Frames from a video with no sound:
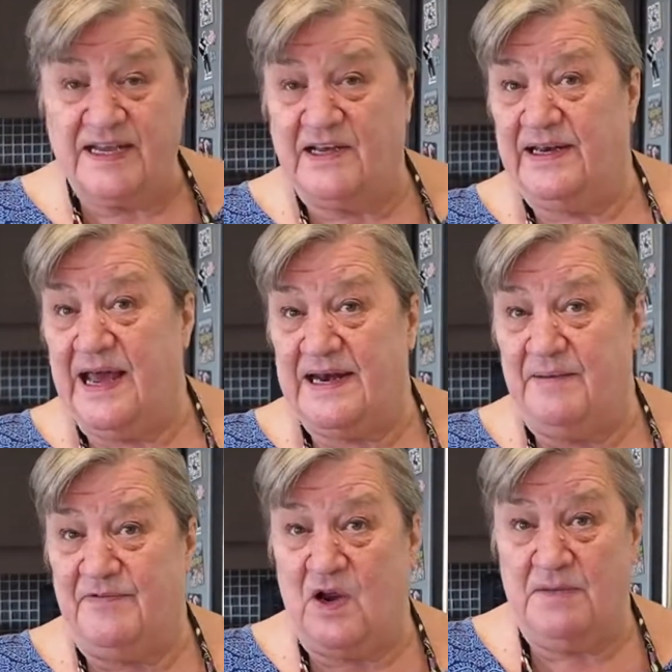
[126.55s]
I could add
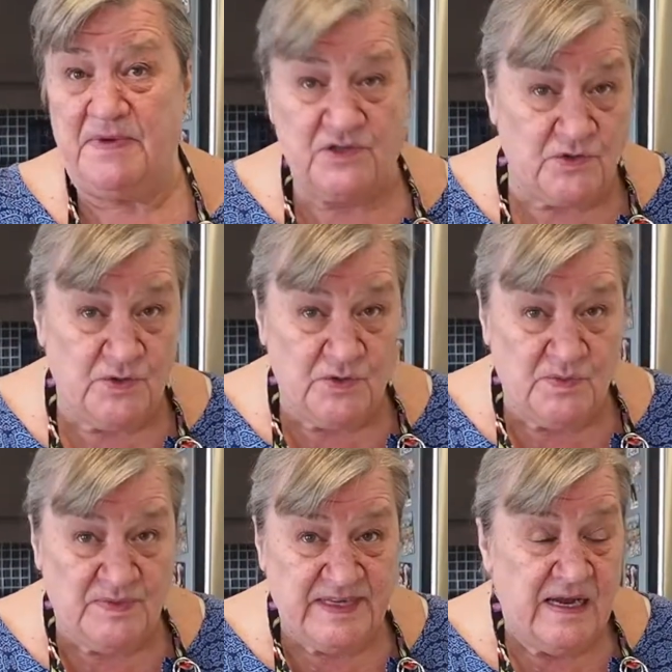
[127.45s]
up fried
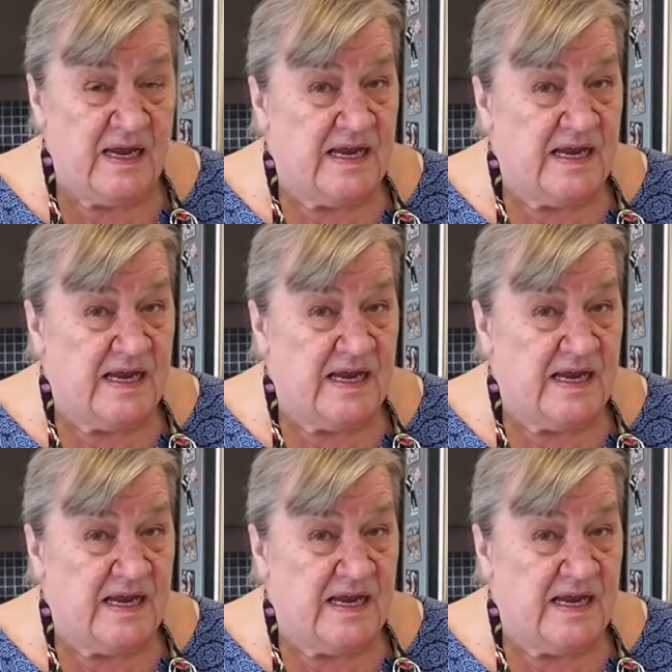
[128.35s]
mushrooms.